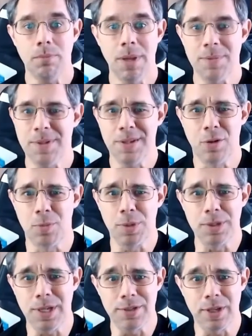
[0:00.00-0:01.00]
Pepsi normal
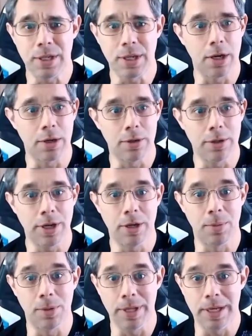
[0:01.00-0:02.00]
tastes like car
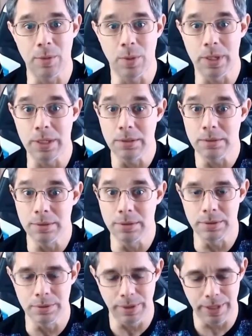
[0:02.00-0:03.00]
caramel anyway, you
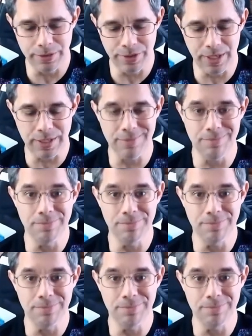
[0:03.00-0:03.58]
know, has that